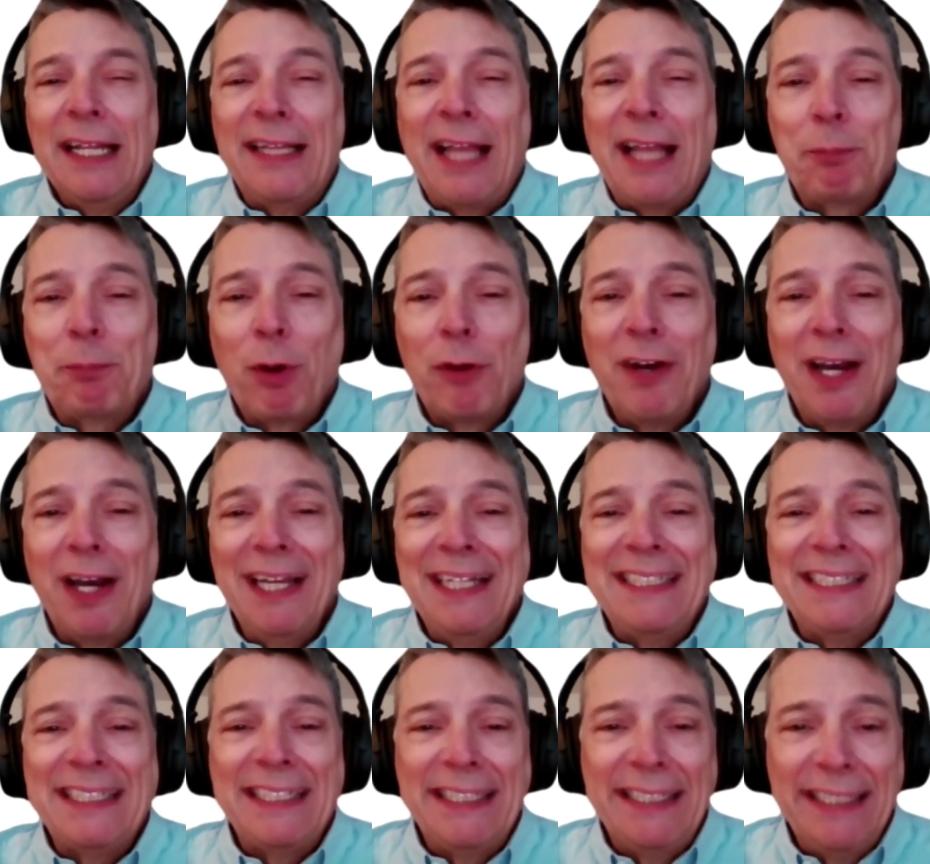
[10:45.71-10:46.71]
that
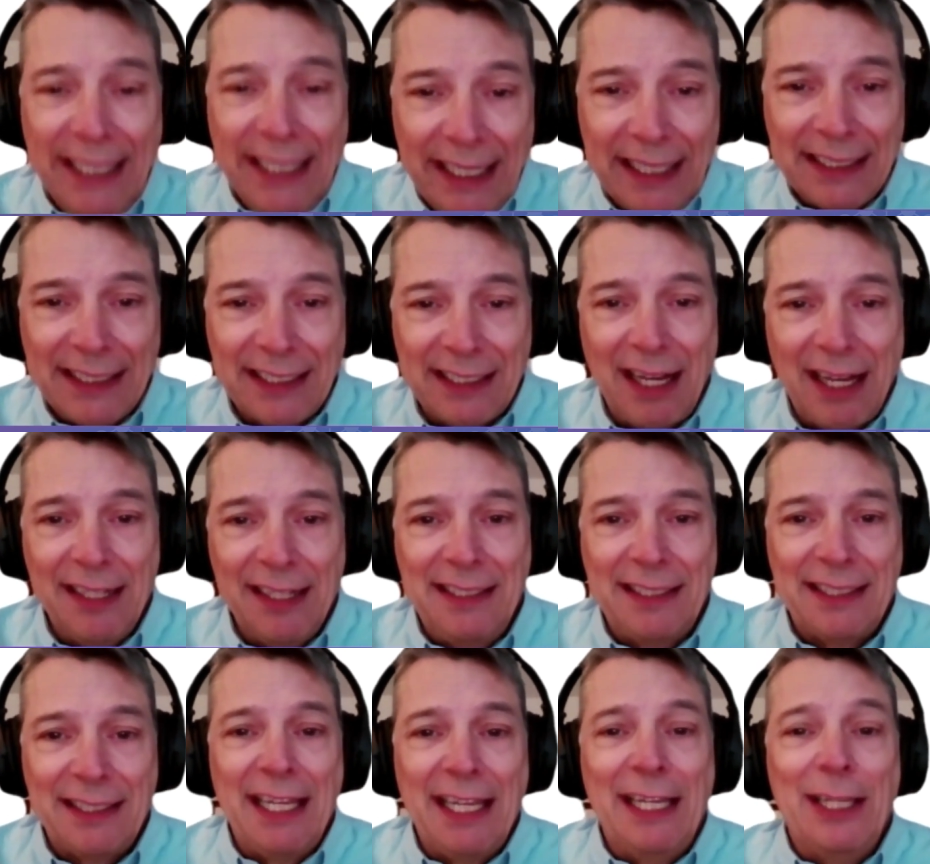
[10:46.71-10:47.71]
provides key
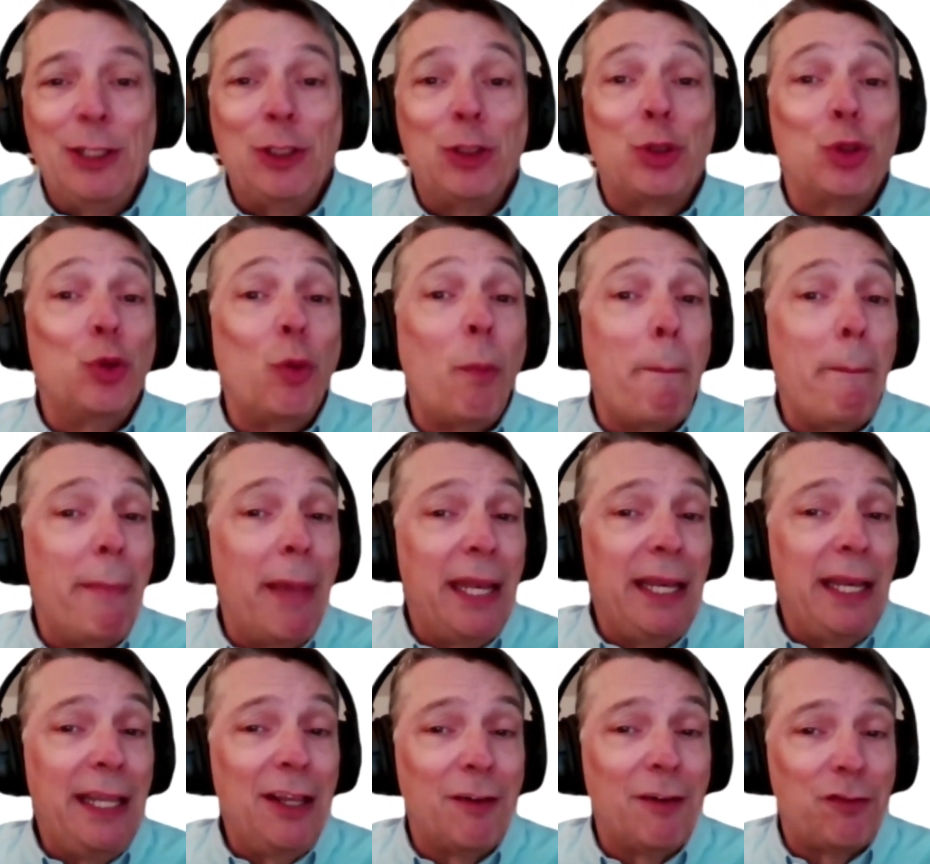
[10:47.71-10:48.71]
insights into
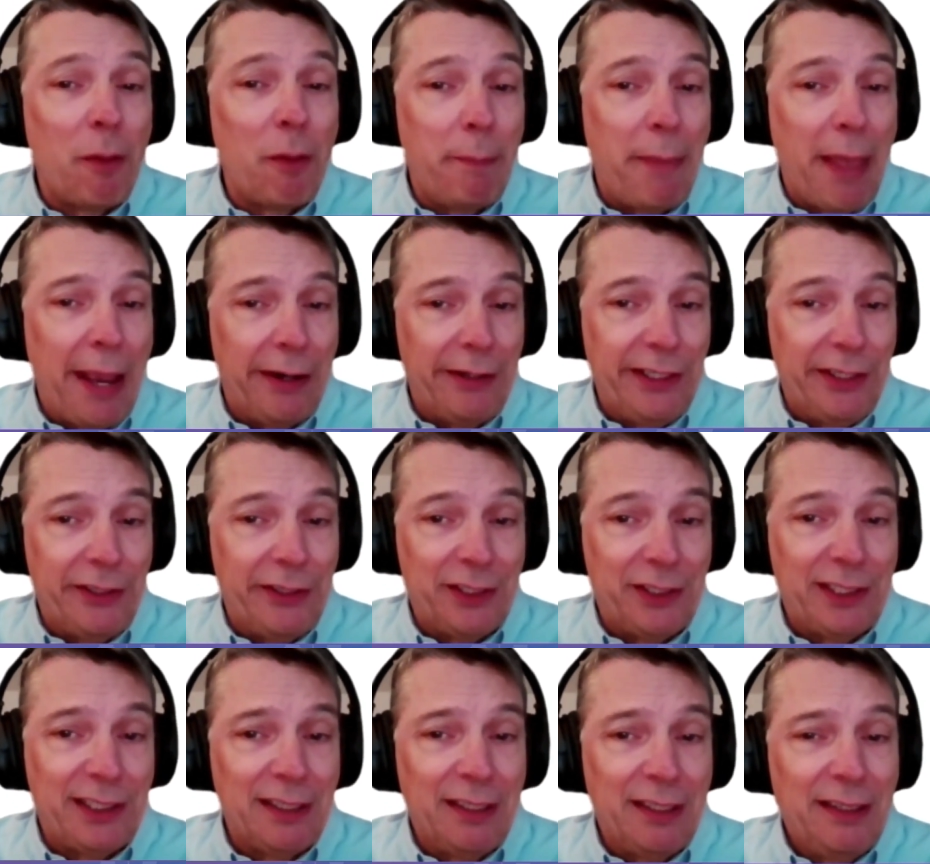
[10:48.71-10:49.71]
many of the
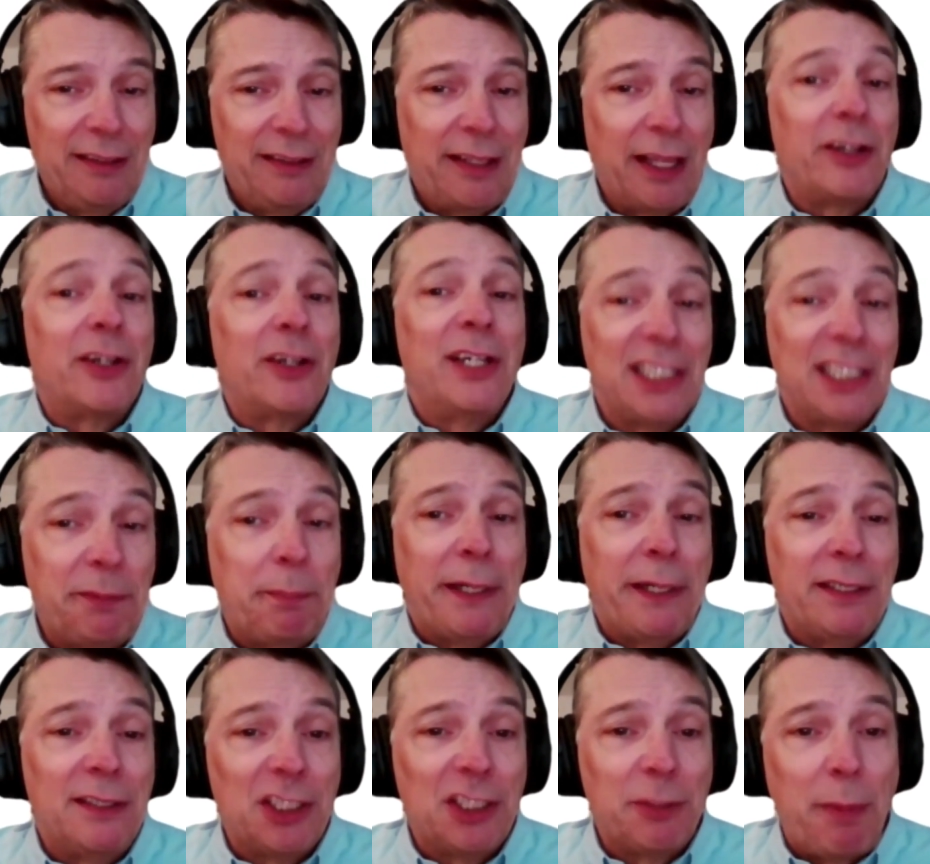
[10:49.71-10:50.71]
barriers that are
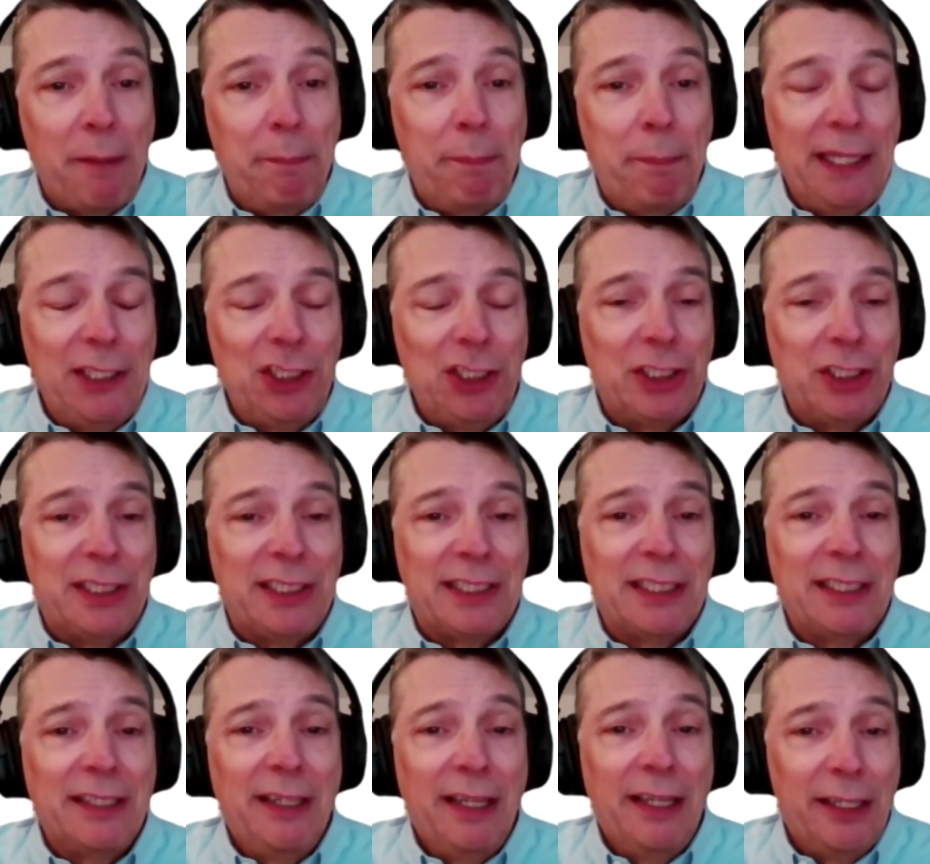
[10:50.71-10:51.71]
experienced by
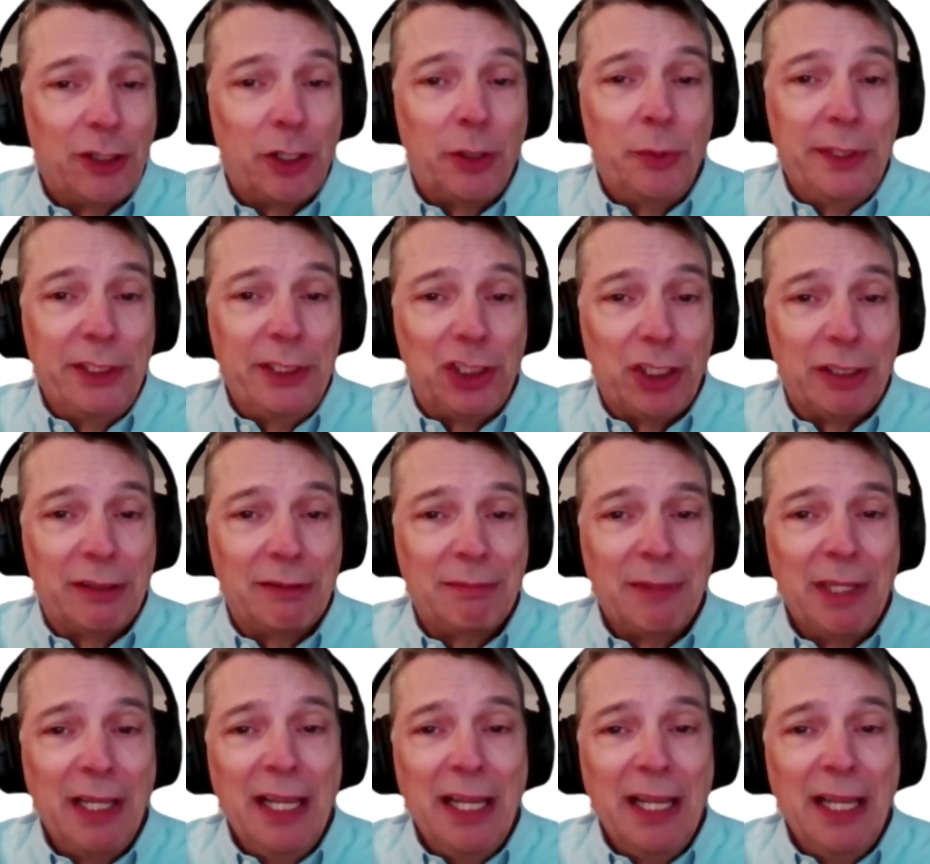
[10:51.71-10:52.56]
patients in our region.